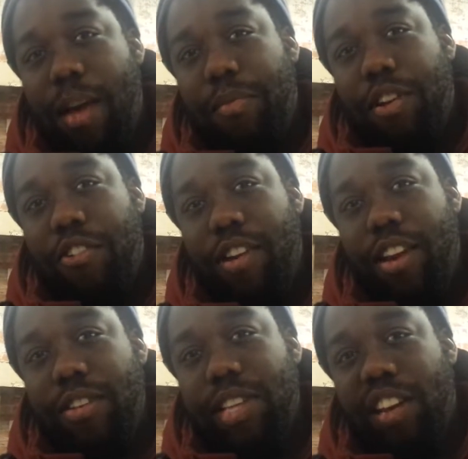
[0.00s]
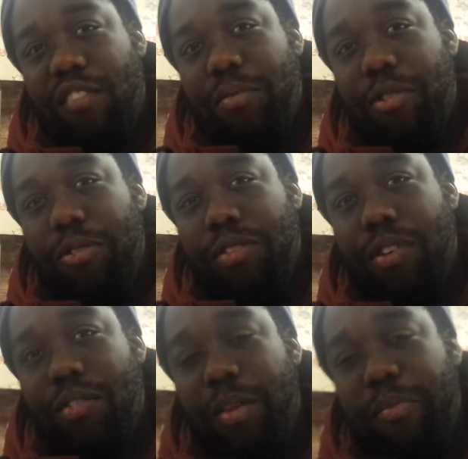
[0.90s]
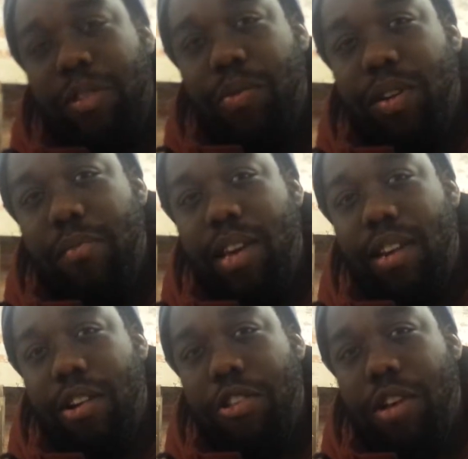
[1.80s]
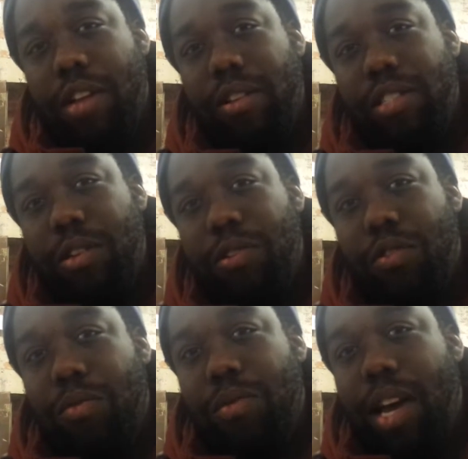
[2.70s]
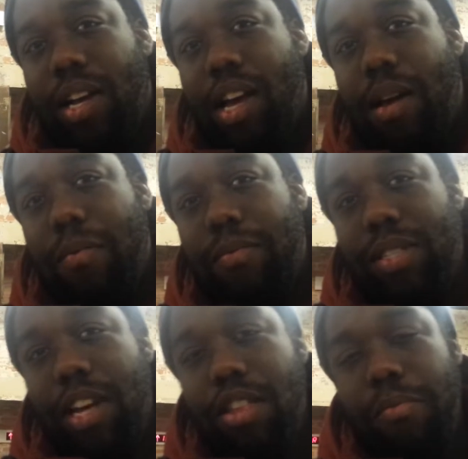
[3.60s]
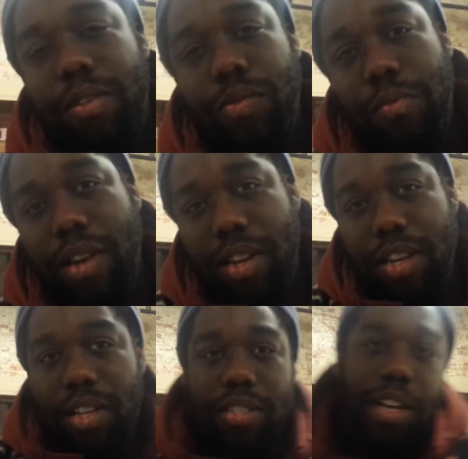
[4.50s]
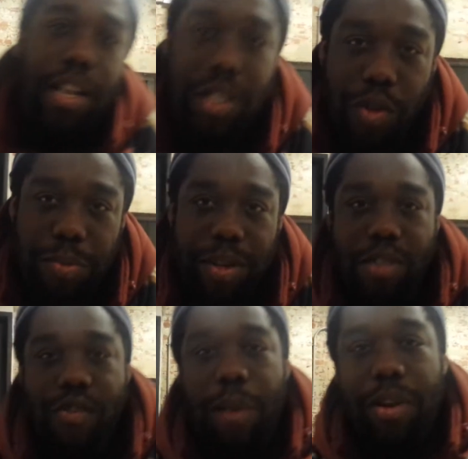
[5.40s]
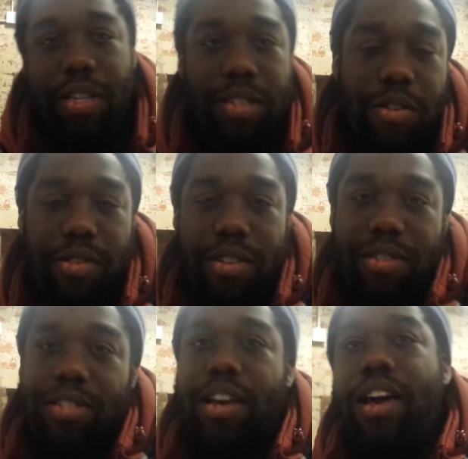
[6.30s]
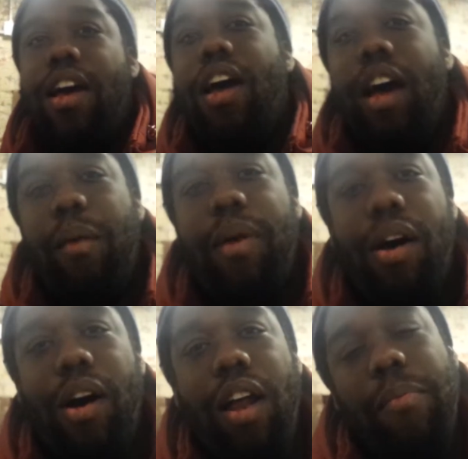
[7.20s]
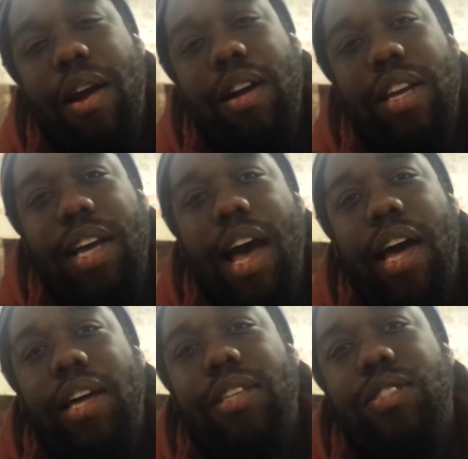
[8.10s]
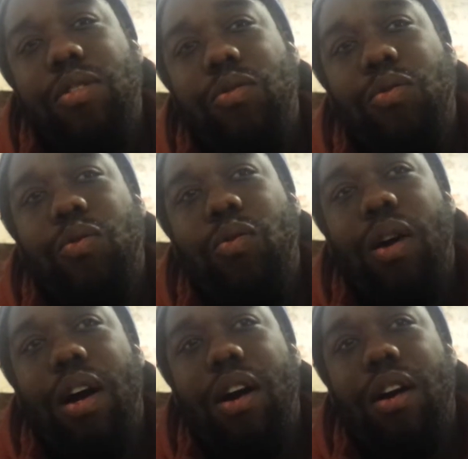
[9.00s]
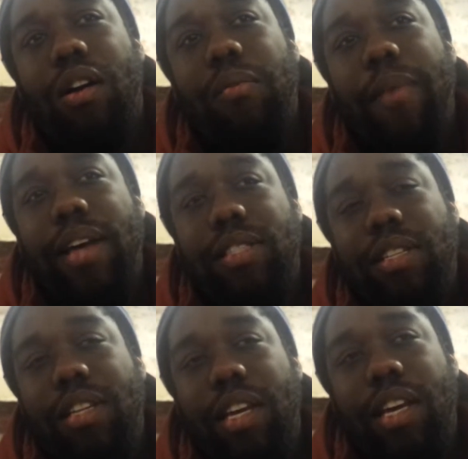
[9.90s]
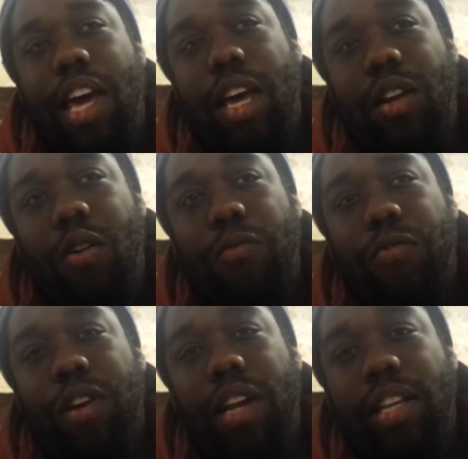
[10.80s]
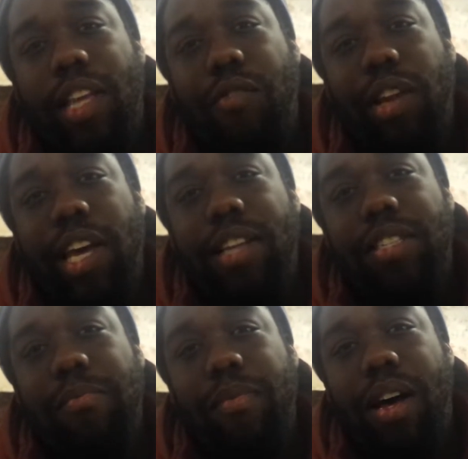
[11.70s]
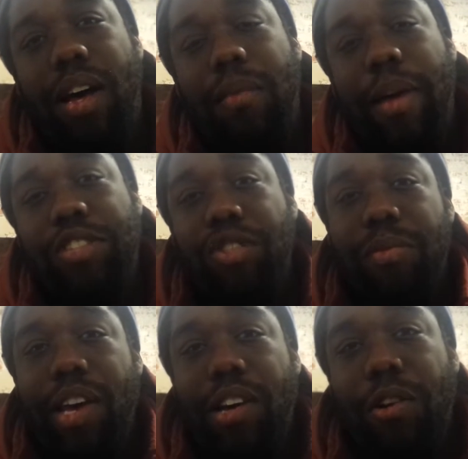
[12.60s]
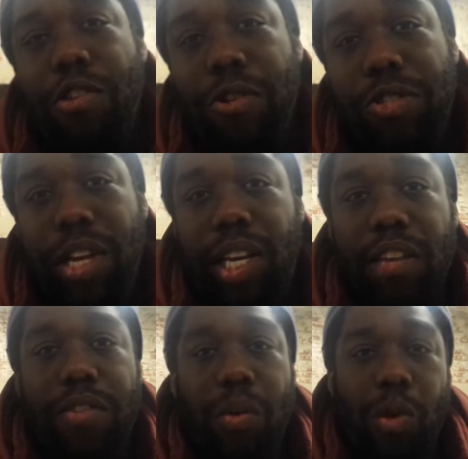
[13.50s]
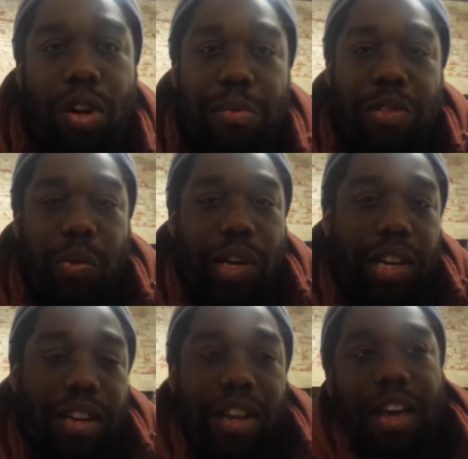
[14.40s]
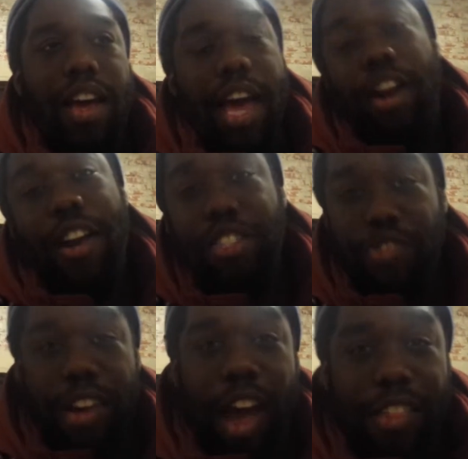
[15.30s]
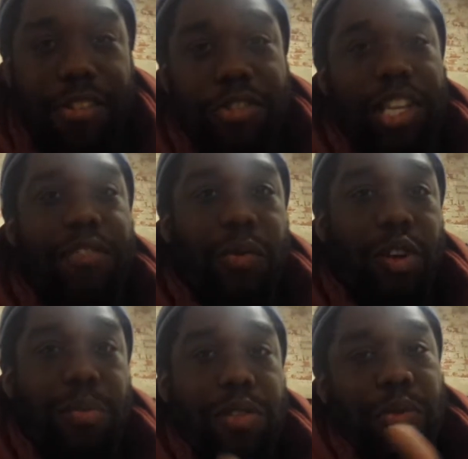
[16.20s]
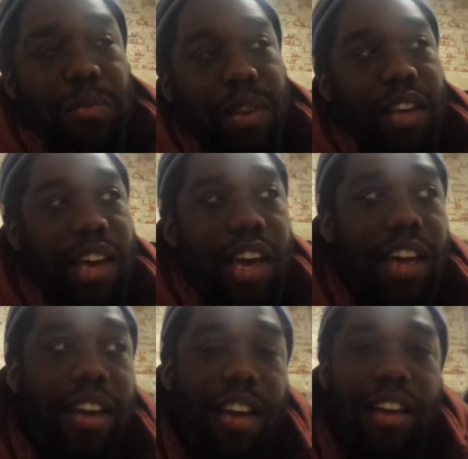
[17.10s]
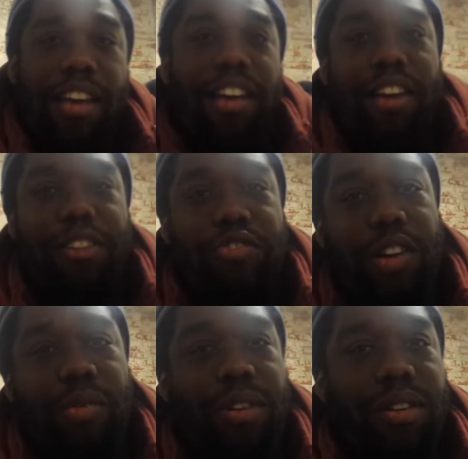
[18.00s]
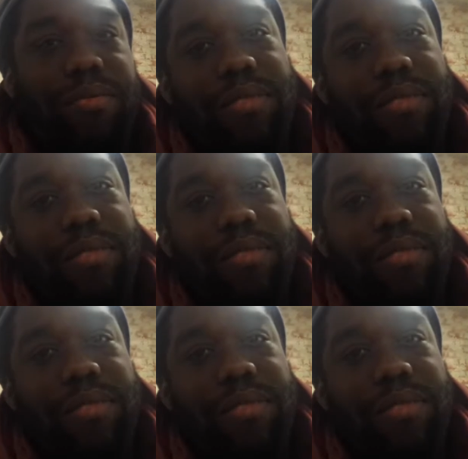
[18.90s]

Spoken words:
I'm the creator, executive producer of In Between Men. Our channel is youtube.com/inbetweenmen. It's a scripted dramedy series about all-American guys who are masculine and gay, don't feel like they relate to mainstream gay culture, so they live in a world between, and they're not straight either, so they live in a world between being gay and the straight world.